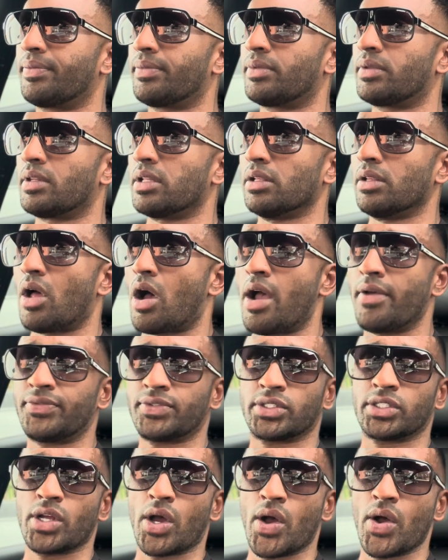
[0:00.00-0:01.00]
the
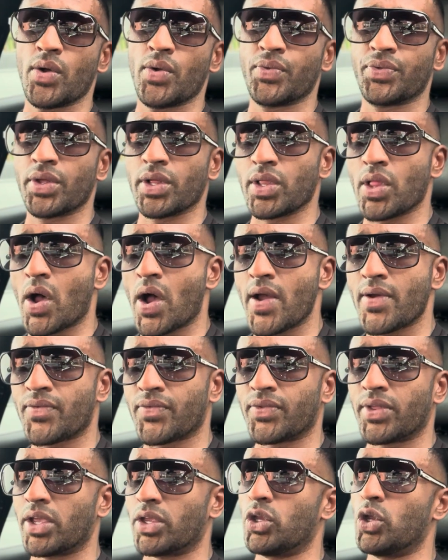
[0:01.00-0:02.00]
lifestyle, the life
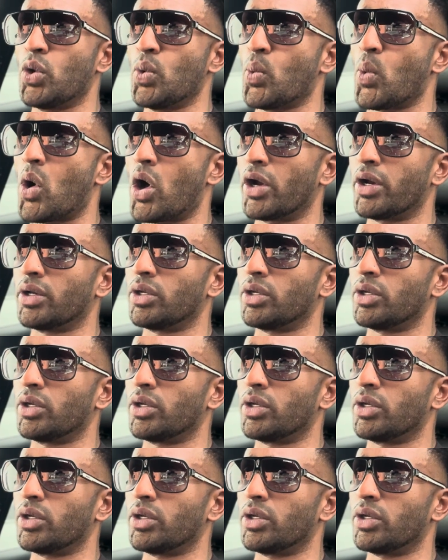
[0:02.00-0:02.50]
that you want.